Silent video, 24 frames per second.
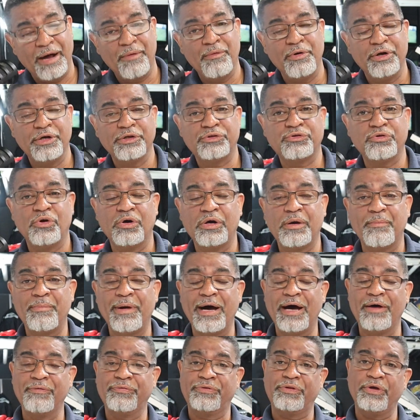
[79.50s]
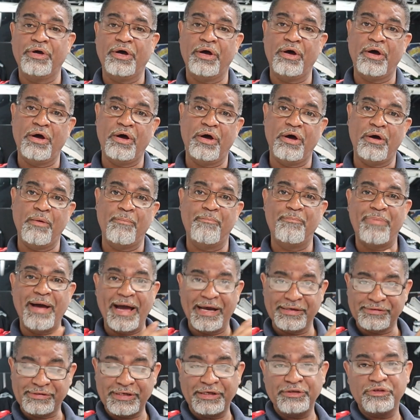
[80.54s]
I want to talk about the
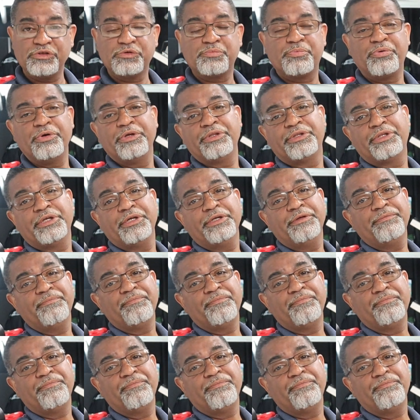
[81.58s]
bags I just printed.